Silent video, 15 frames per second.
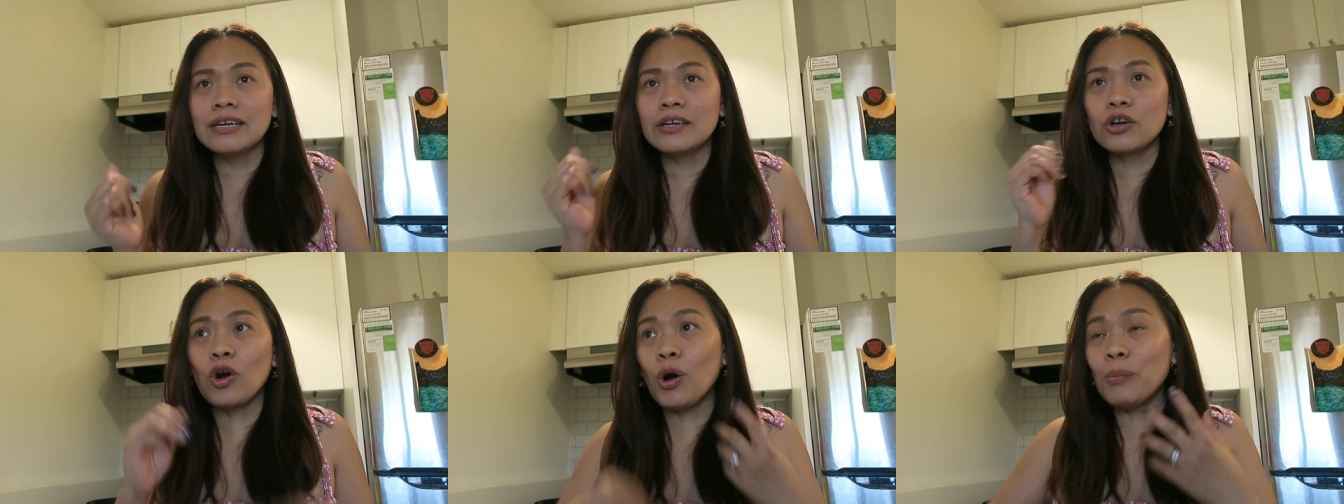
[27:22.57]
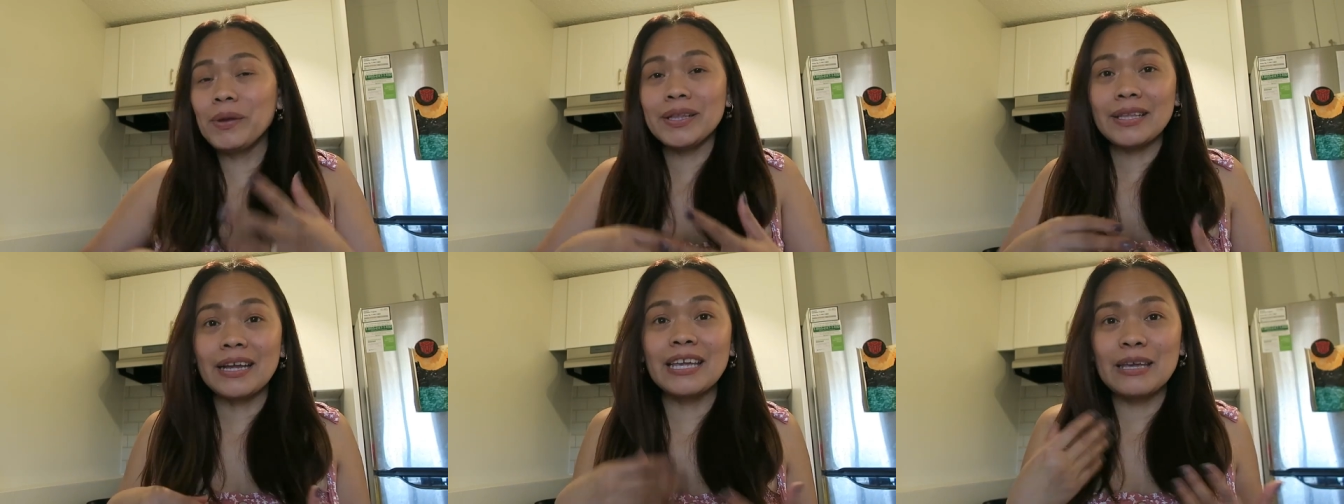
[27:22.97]

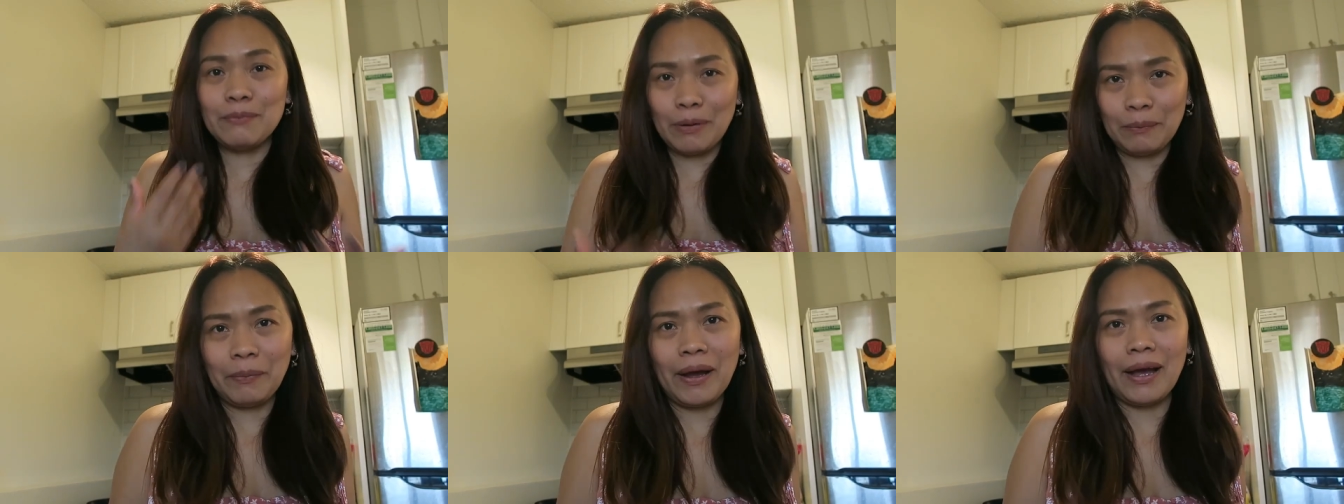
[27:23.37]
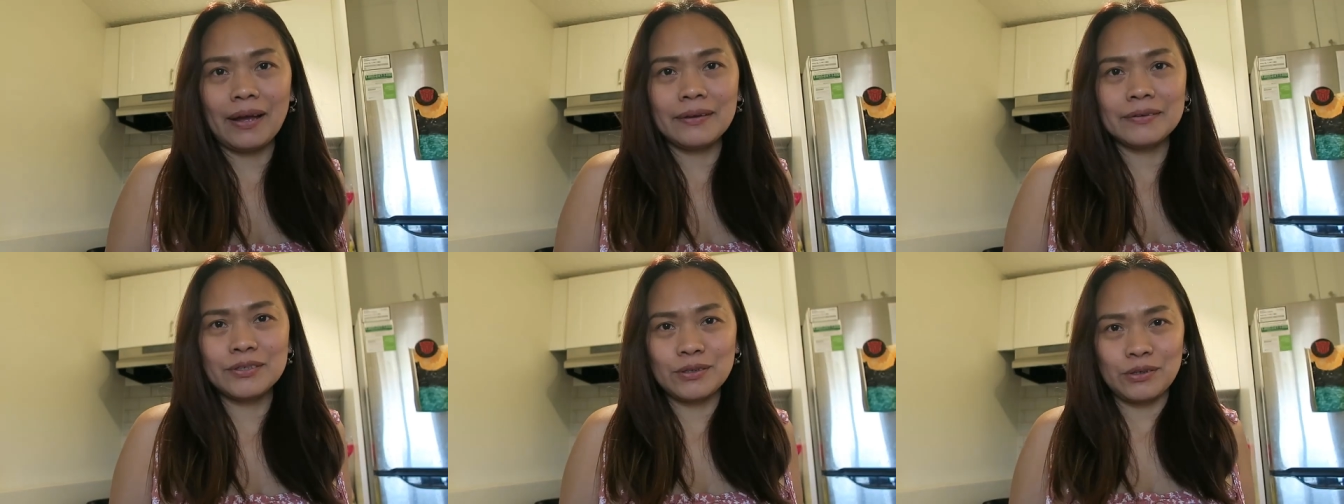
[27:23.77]
comment ng iba pa.
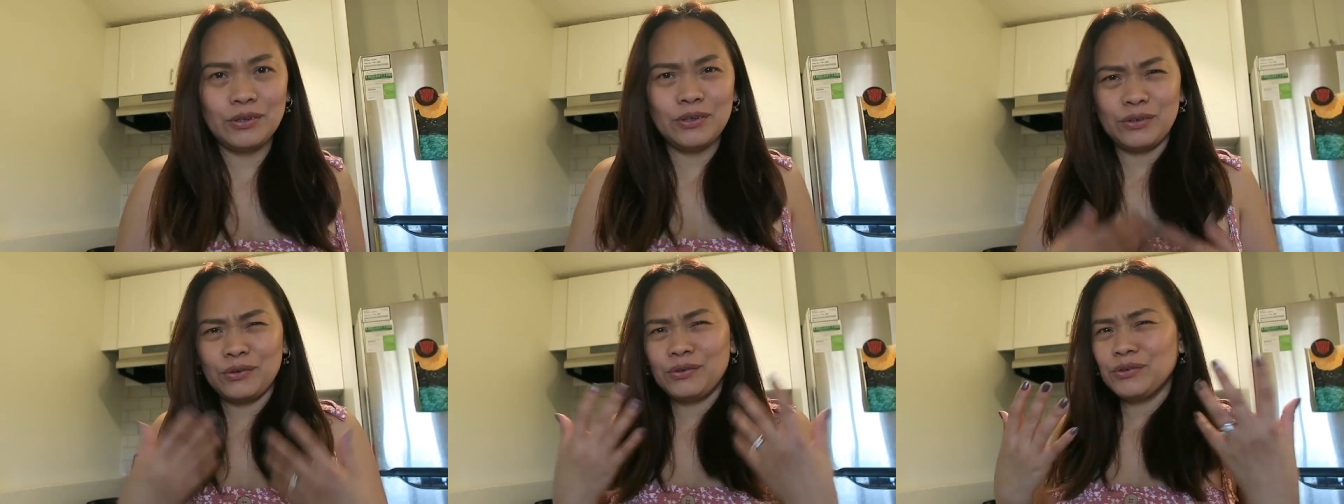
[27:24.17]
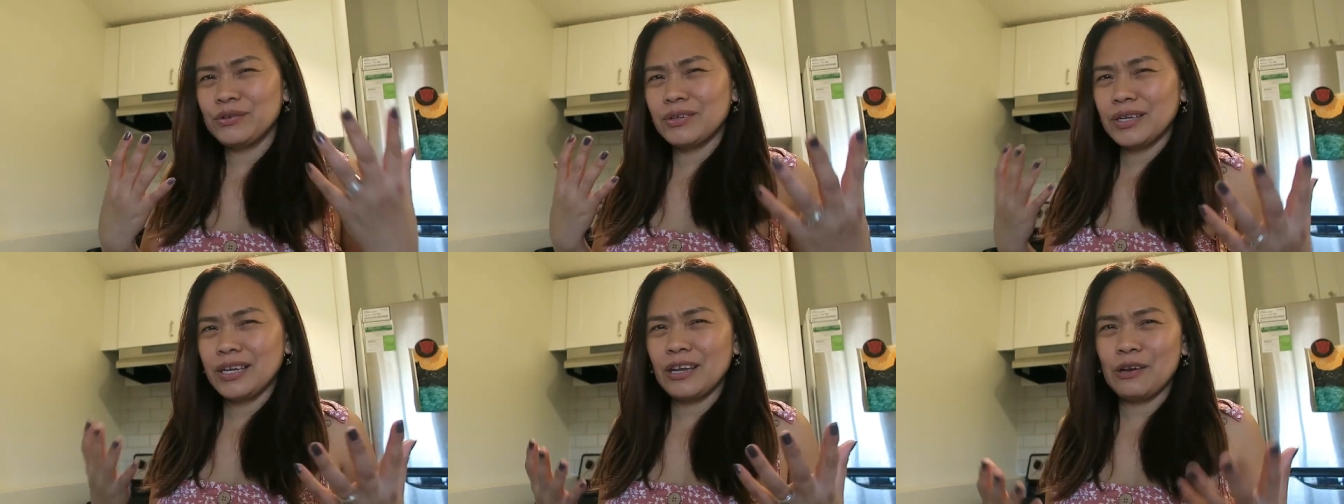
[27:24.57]
So, you know,
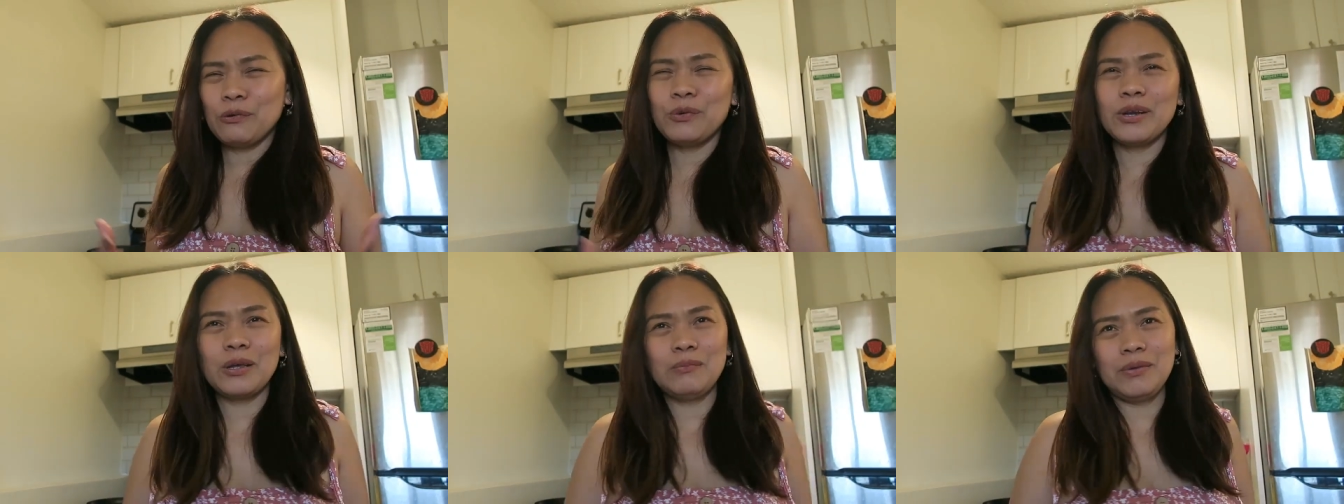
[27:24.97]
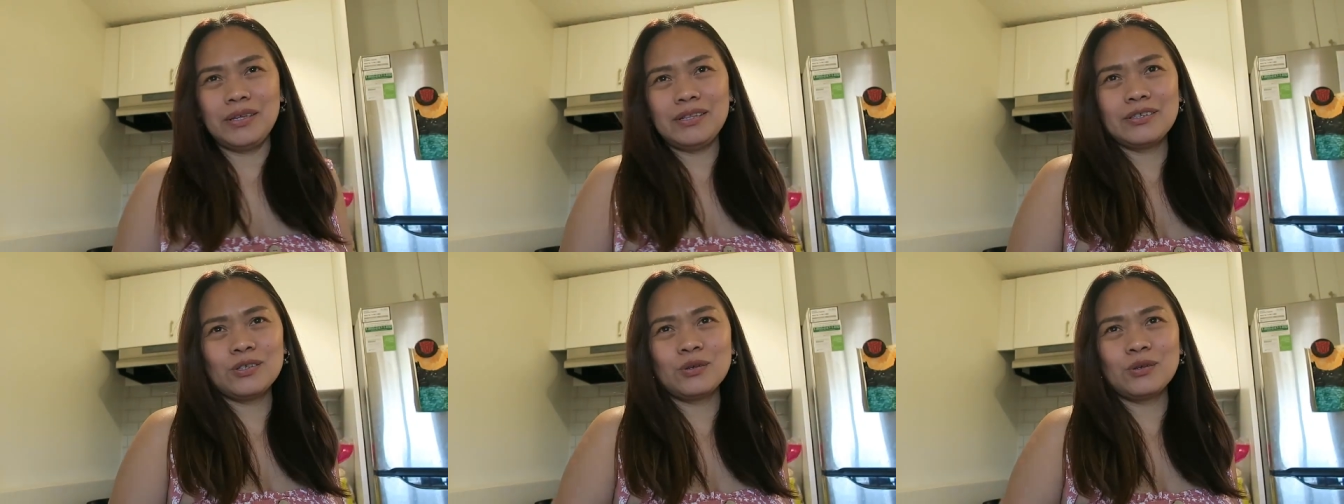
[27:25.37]
you get what I mean?